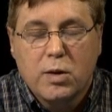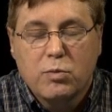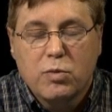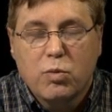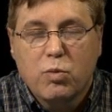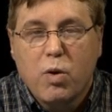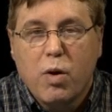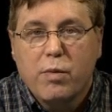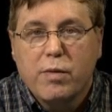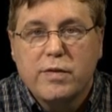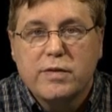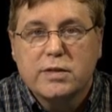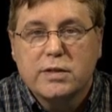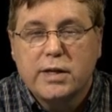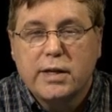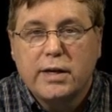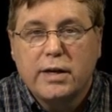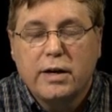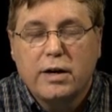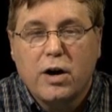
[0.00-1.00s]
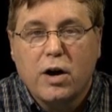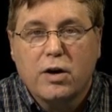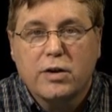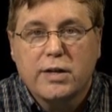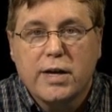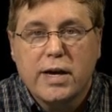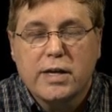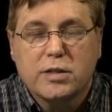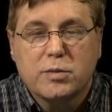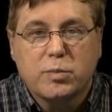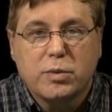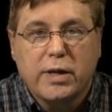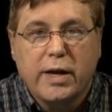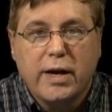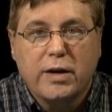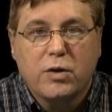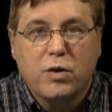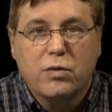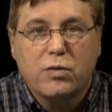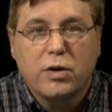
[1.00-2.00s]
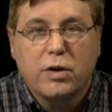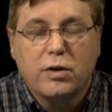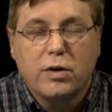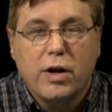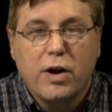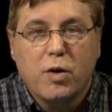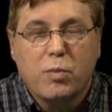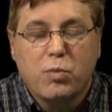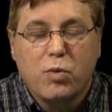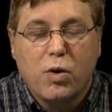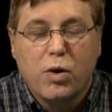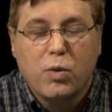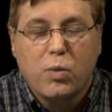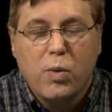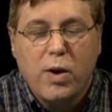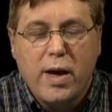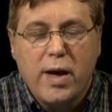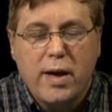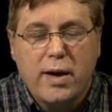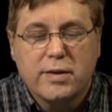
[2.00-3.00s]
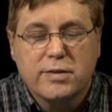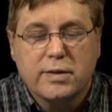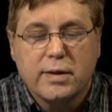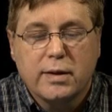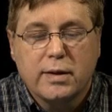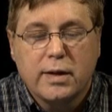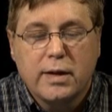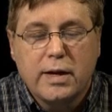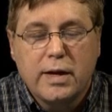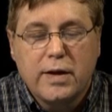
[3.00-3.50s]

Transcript: But what we've seen in our test plant over on Airport Way is that